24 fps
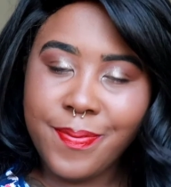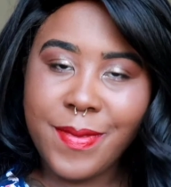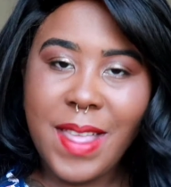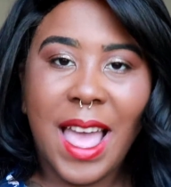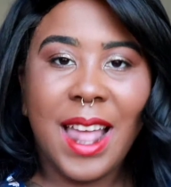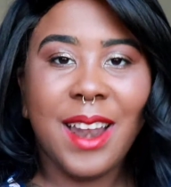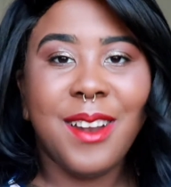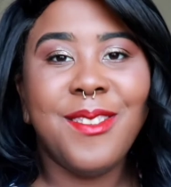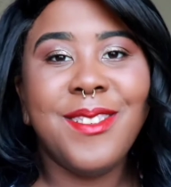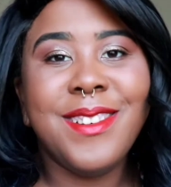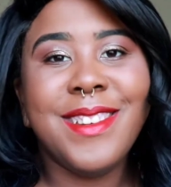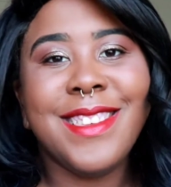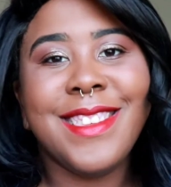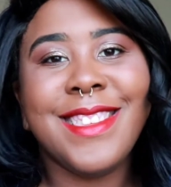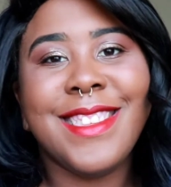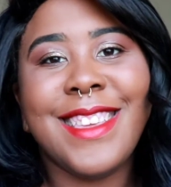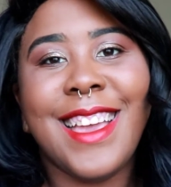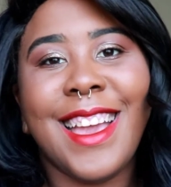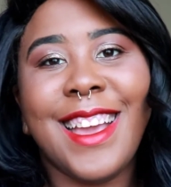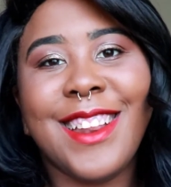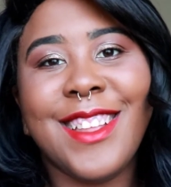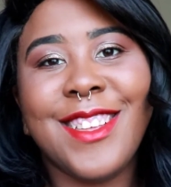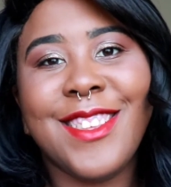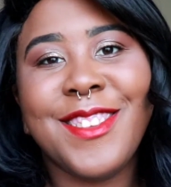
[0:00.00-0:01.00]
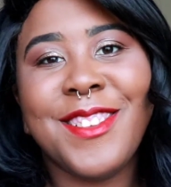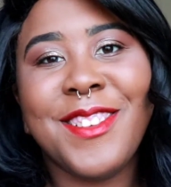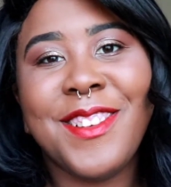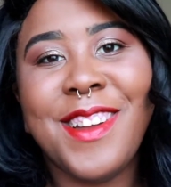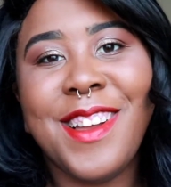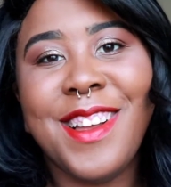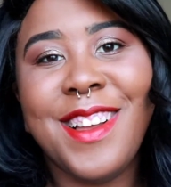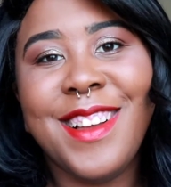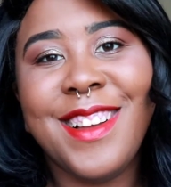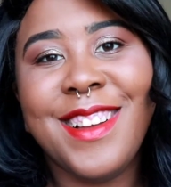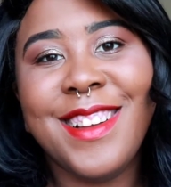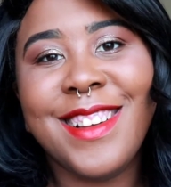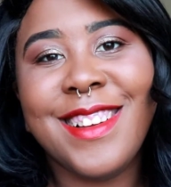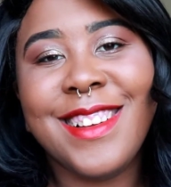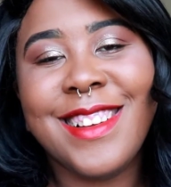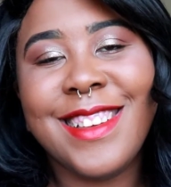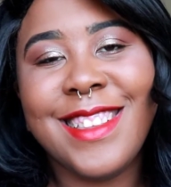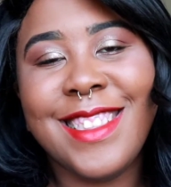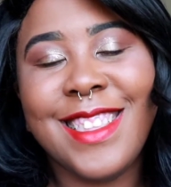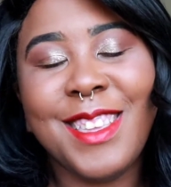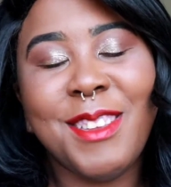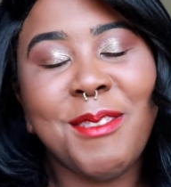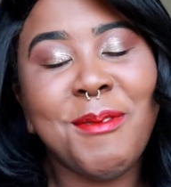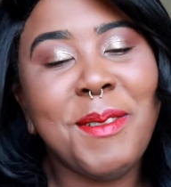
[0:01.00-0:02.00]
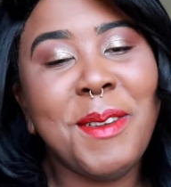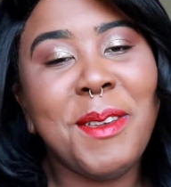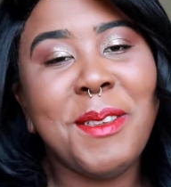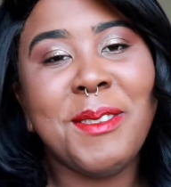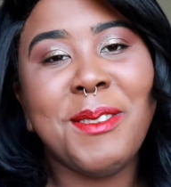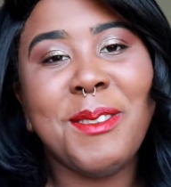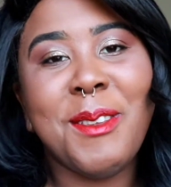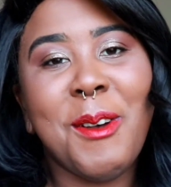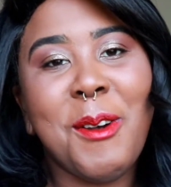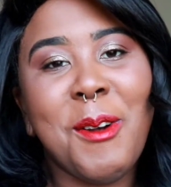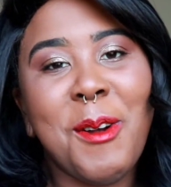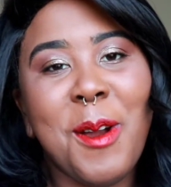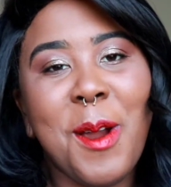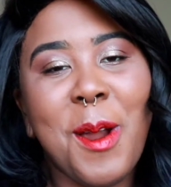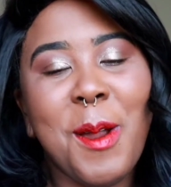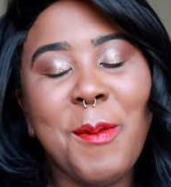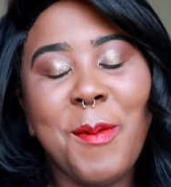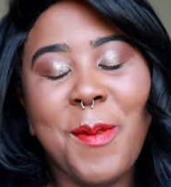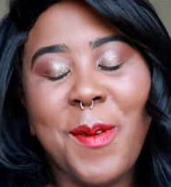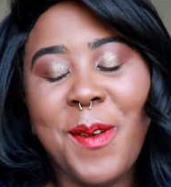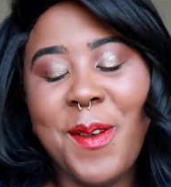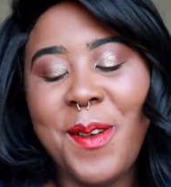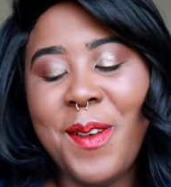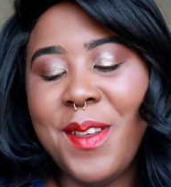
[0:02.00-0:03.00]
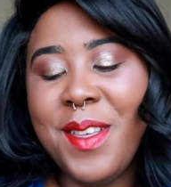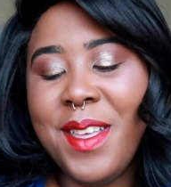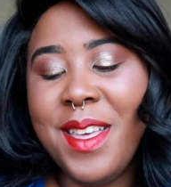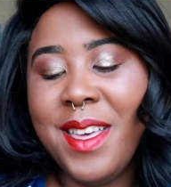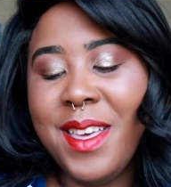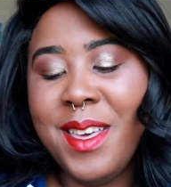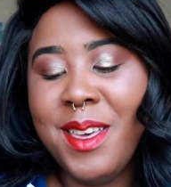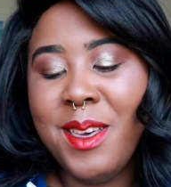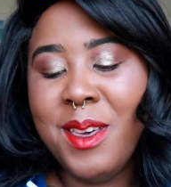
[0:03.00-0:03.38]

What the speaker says: I don't want to say this wrong because it'll be so horrible.